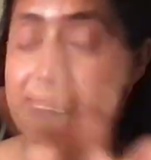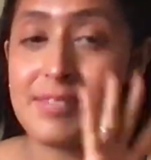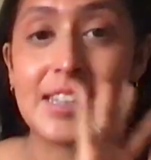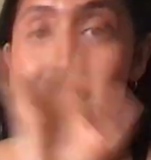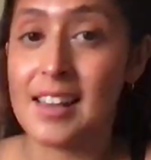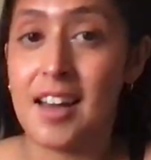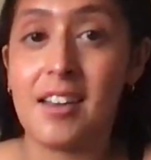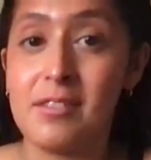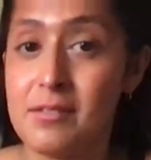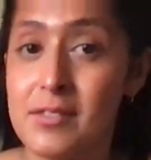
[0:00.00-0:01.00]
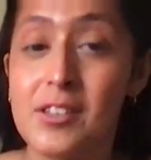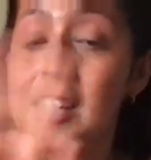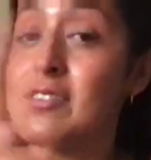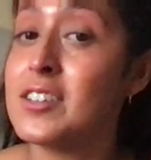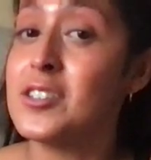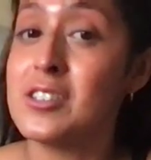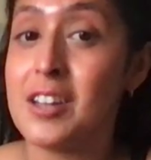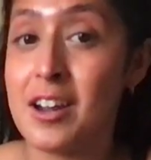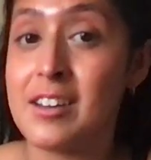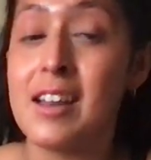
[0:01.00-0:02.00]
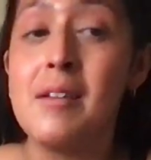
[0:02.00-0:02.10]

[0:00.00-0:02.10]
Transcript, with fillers: that's life. You live and you learn.